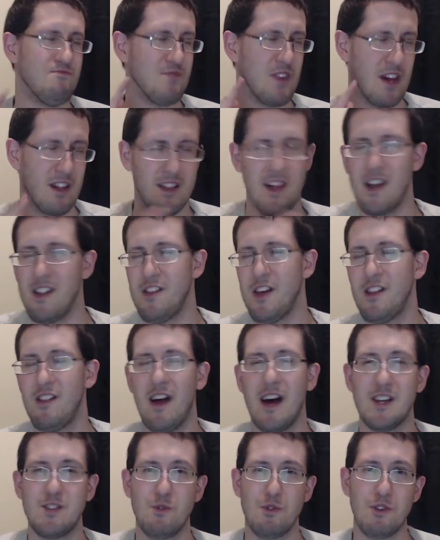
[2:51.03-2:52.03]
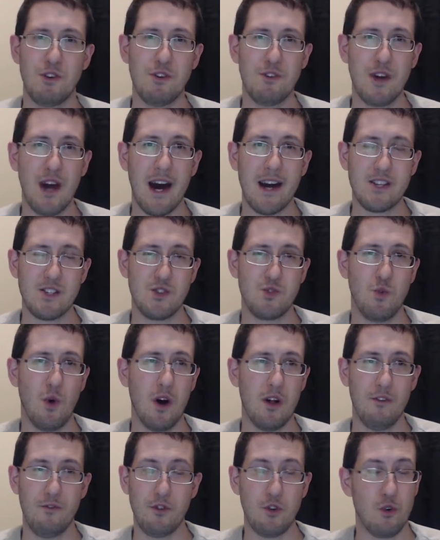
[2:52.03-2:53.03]
A lot of that lies with you guys as well.
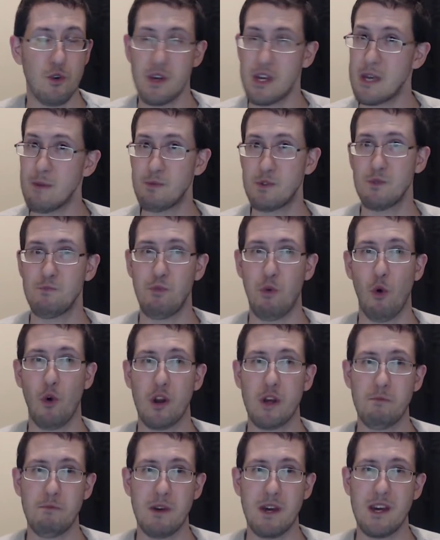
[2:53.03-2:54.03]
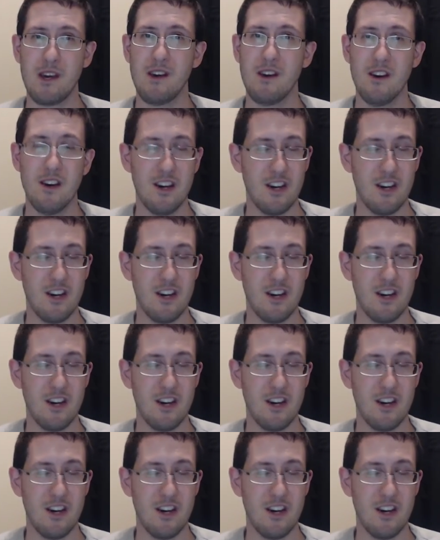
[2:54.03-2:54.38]
If you'll keep supporting me,